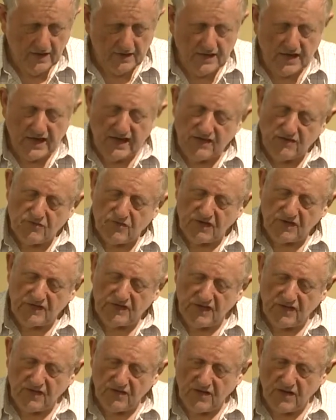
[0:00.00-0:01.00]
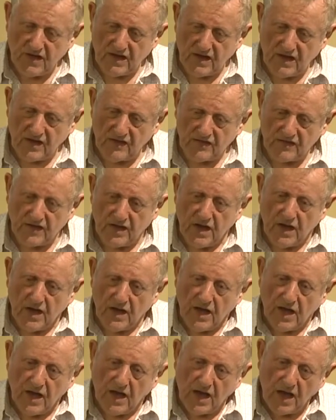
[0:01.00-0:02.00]
the interesting thing is,
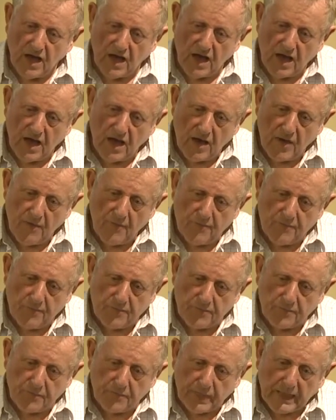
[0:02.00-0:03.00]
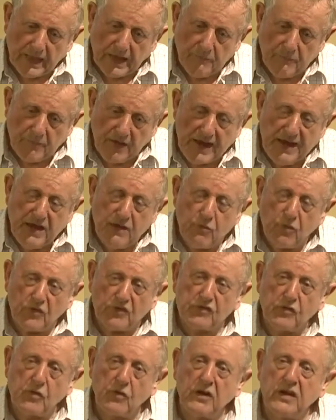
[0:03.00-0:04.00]
um, when he
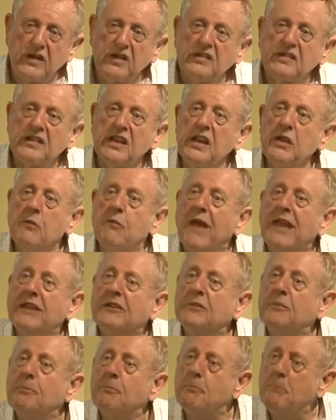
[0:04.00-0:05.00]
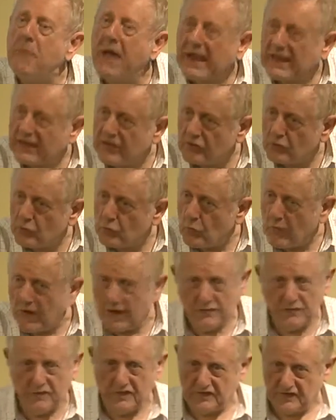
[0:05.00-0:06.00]
was released, he went back to
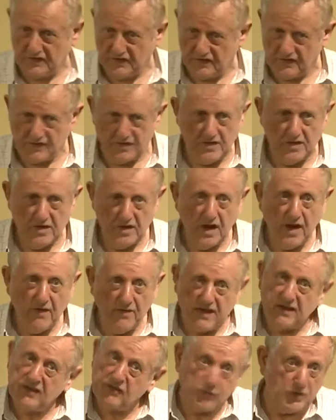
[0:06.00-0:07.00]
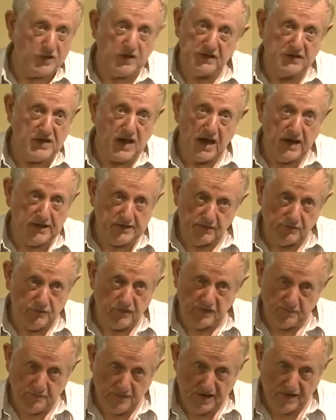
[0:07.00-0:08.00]
Ephesus, and that's where he died and
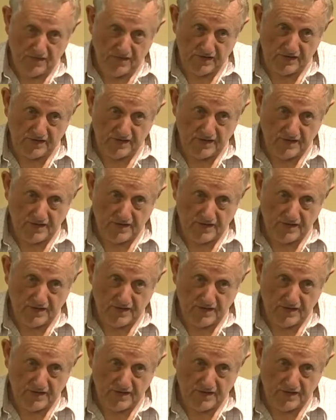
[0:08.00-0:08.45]
was buried.